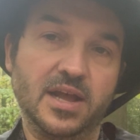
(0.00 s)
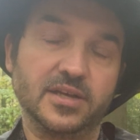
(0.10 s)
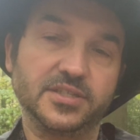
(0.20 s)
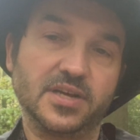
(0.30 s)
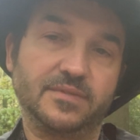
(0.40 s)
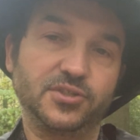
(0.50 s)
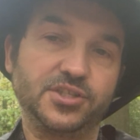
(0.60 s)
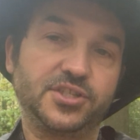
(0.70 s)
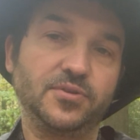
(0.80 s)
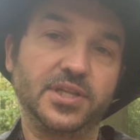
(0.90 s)
So I'm
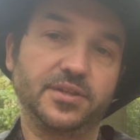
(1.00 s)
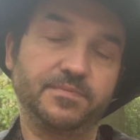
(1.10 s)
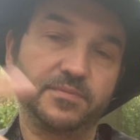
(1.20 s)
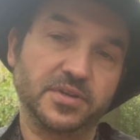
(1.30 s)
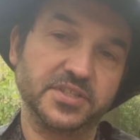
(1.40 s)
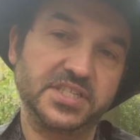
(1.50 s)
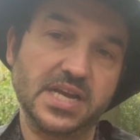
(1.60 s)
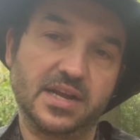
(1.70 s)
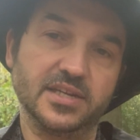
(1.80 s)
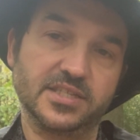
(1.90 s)
just doing them
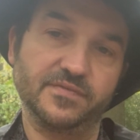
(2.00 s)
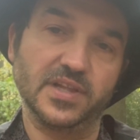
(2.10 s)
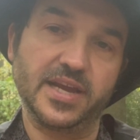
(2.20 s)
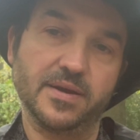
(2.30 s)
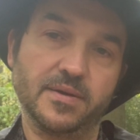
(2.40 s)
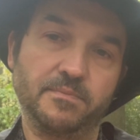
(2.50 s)
consecutively.